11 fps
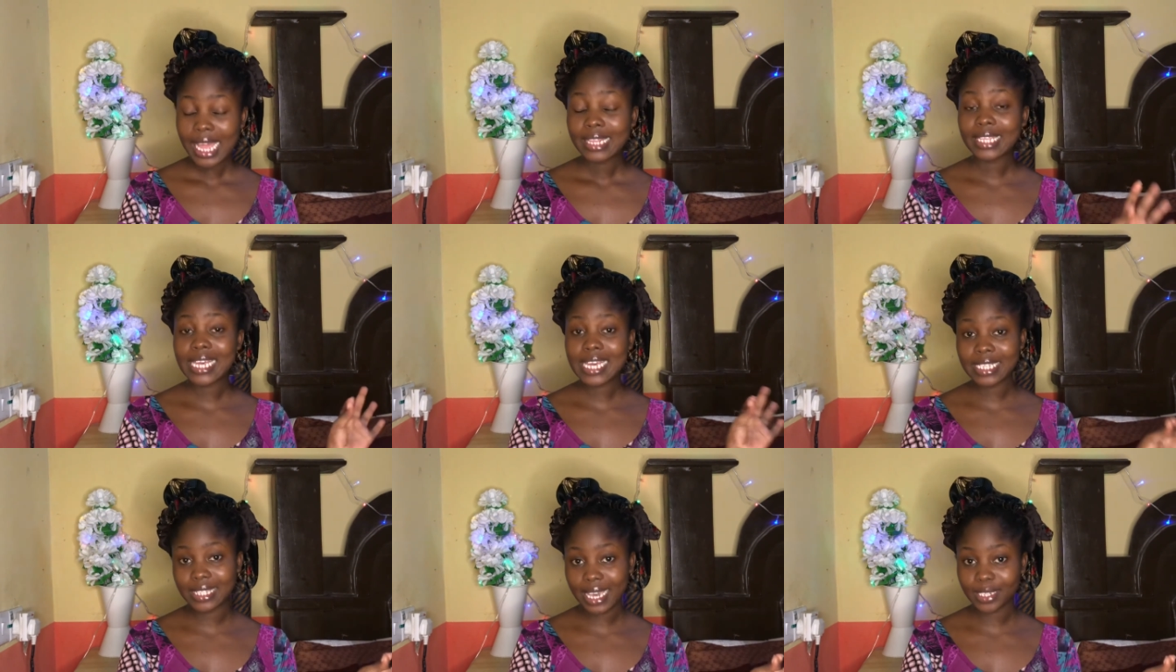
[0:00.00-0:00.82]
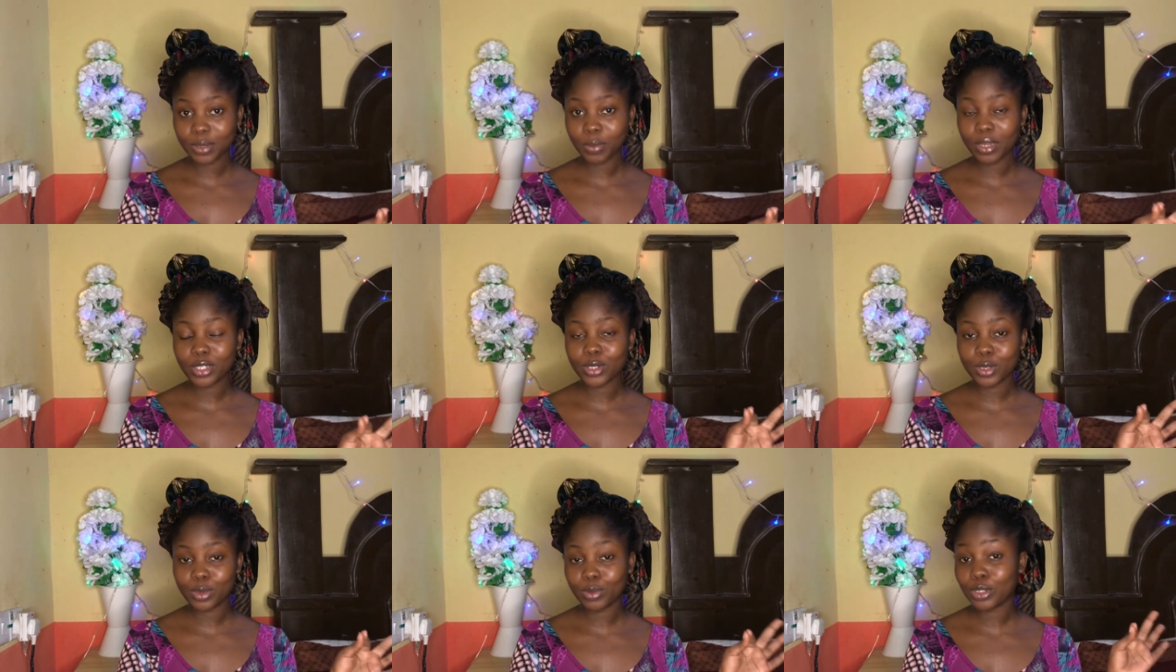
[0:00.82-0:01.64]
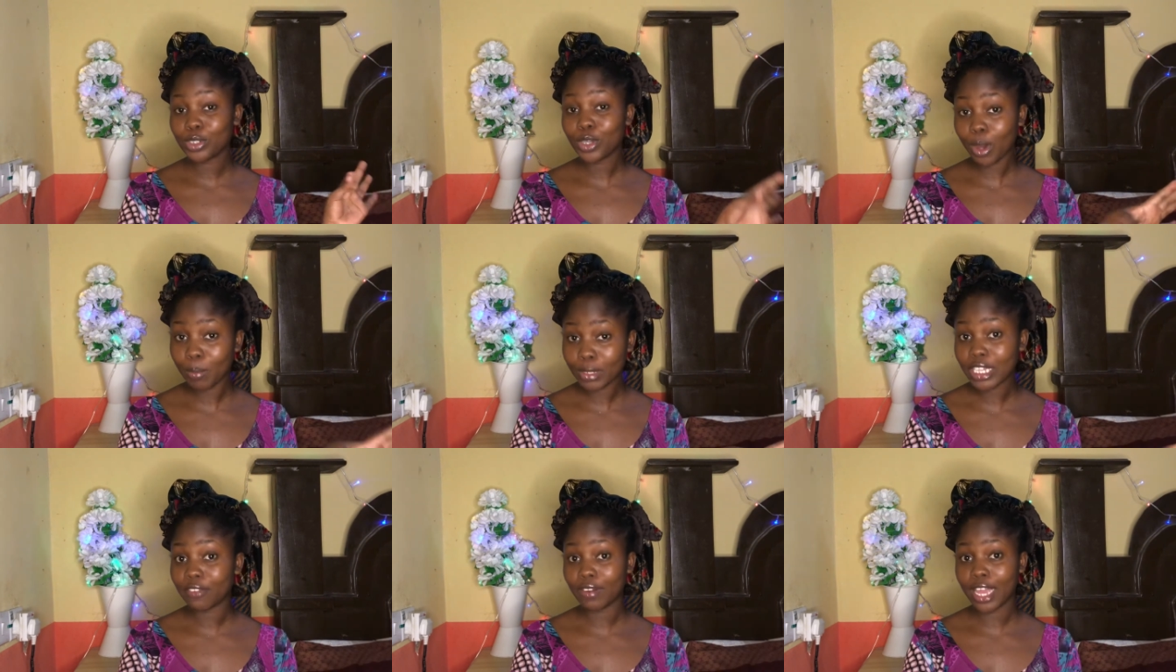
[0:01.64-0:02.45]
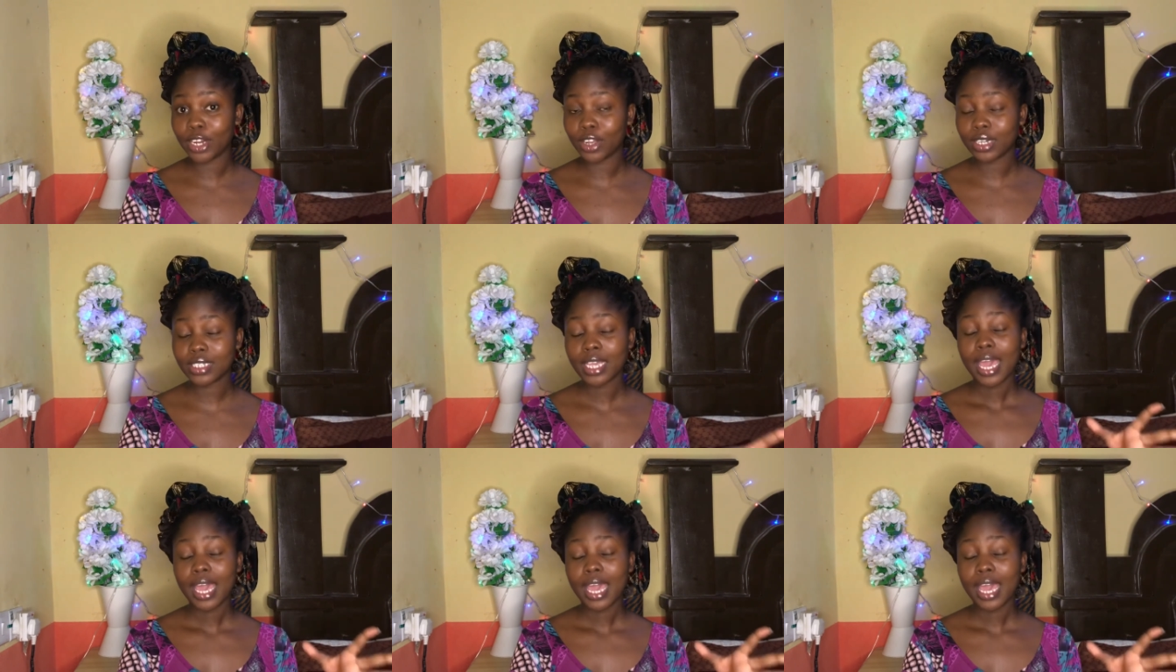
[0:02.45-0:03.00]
the easiest way to loosen your butterfly locks,